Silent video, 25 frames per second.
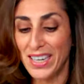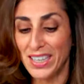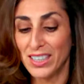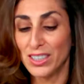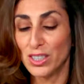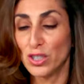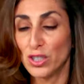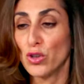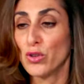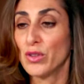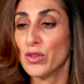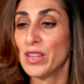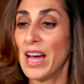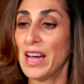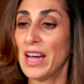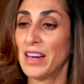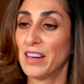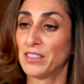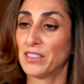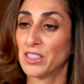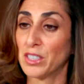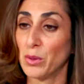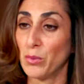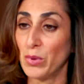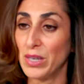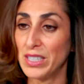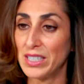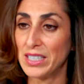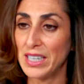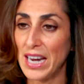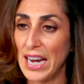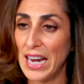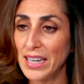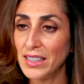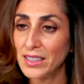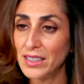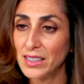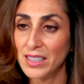it so that if someone
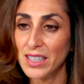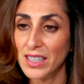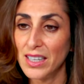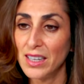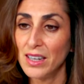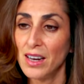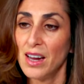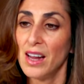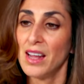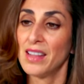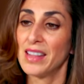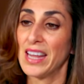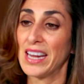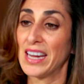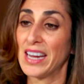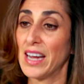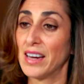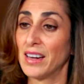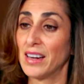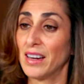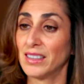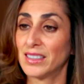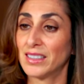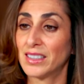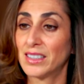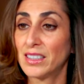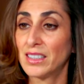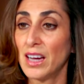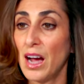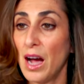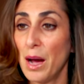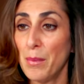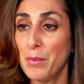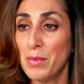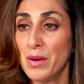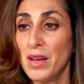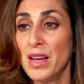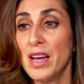tastes it, they cannot
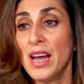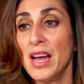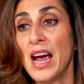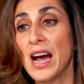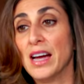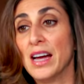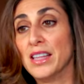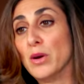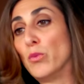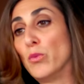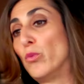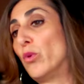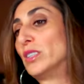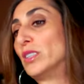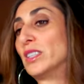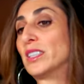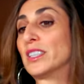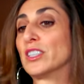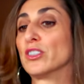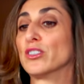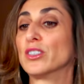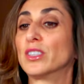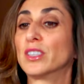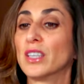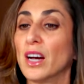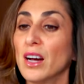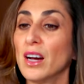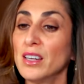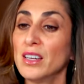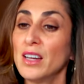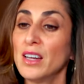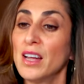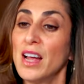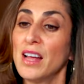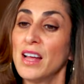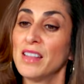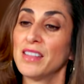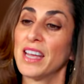stop. And then once they're done,
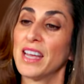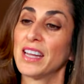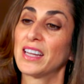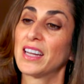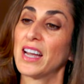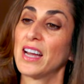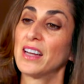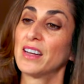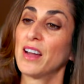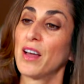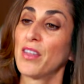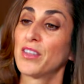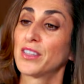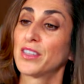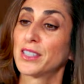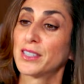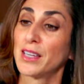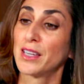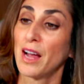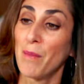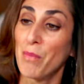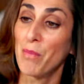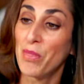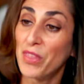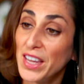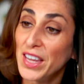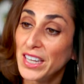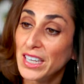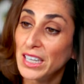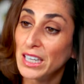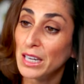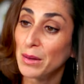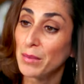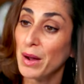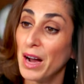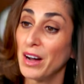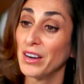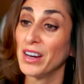they cannot stop thinking
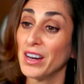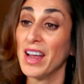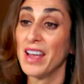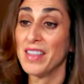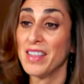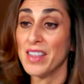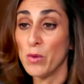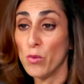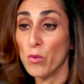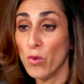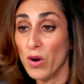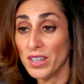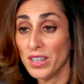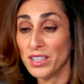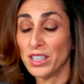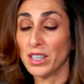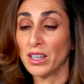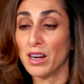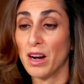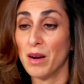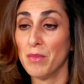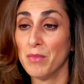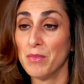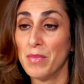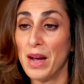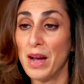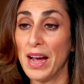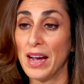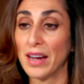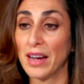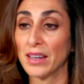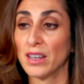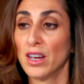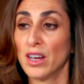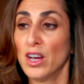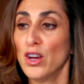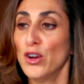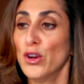about it and they want to come
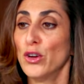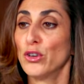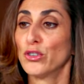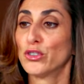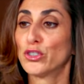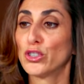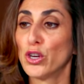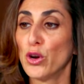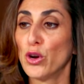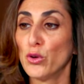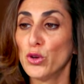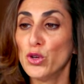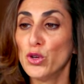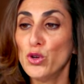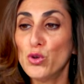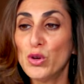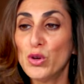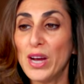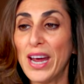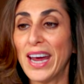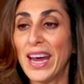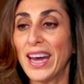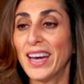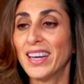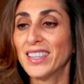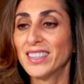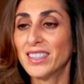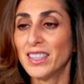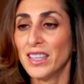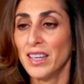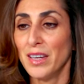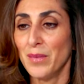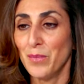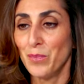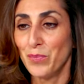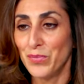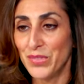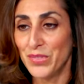back. So you can't
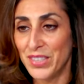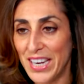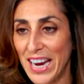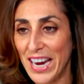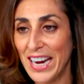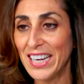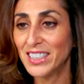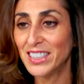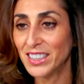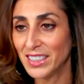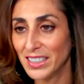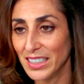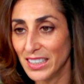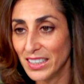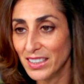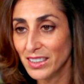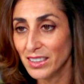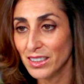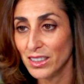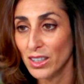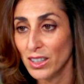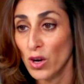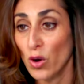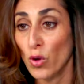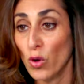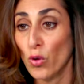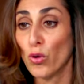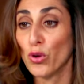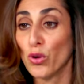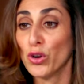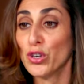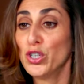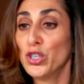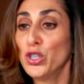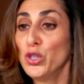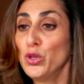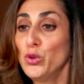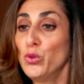taste it or
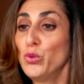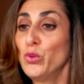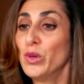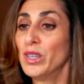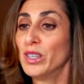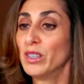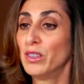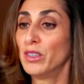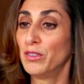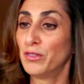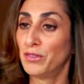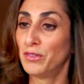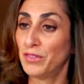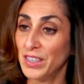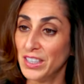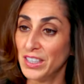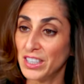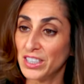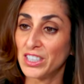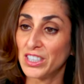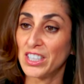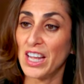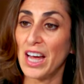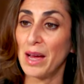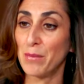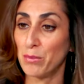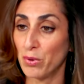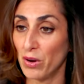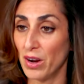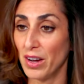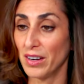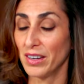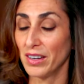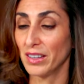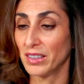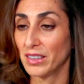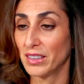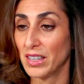you will finish that
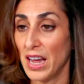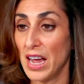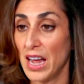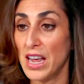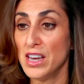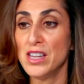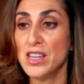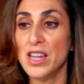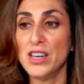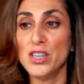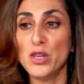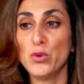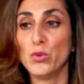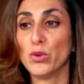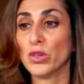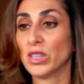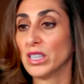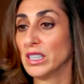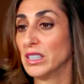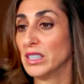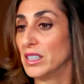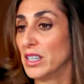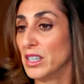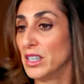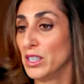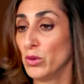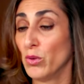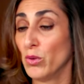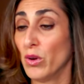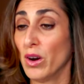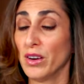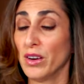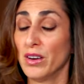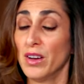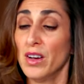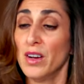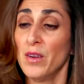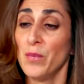product and then you will continue
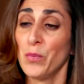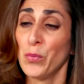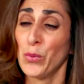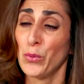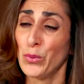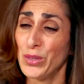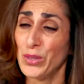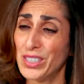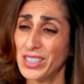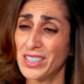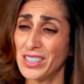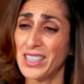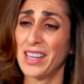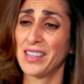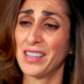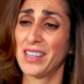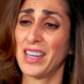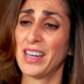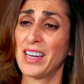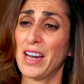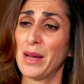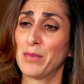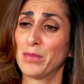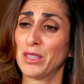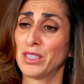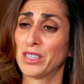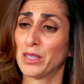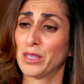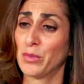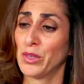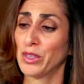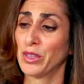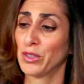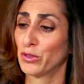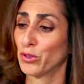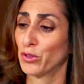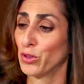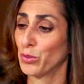on. We just had that happen to someone in
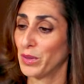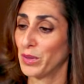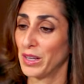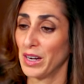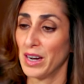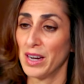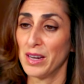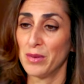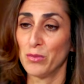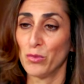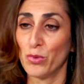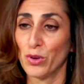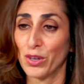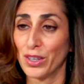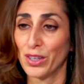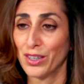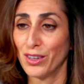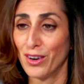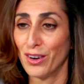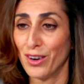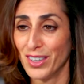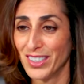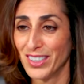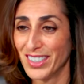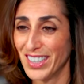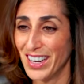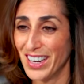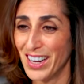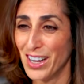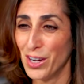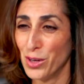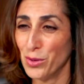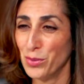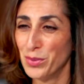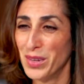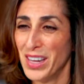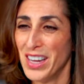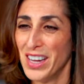the group that I am working hard to
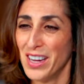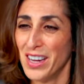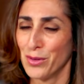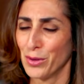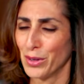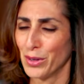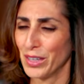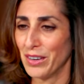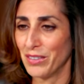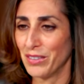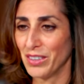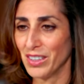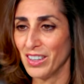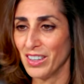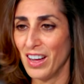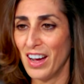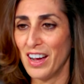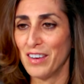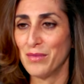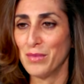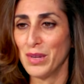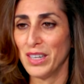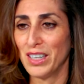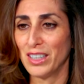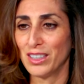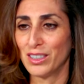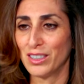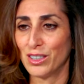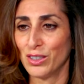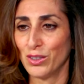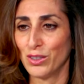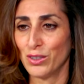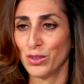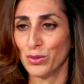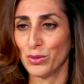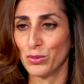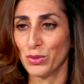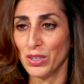help. We're going to have a live meeting
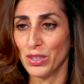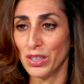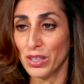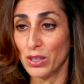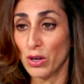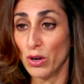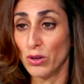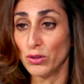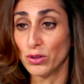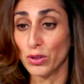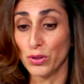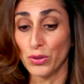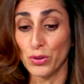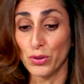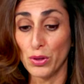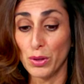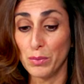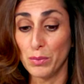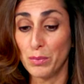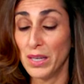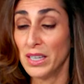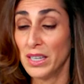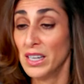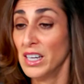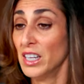soon to really coach her through it. But